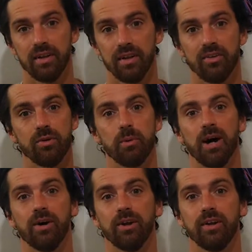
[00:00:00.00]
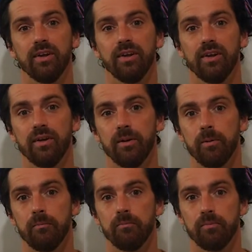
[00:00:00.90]
It's about
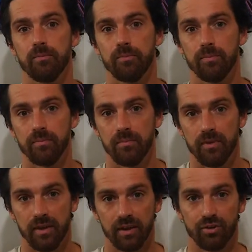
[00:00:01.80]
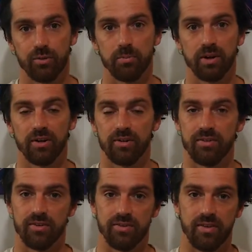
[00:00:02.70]
the
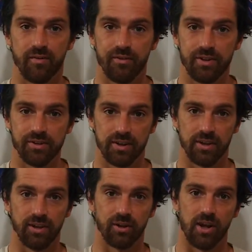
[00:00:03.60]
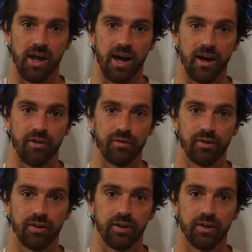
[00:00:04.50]
experiences, the vision that you can have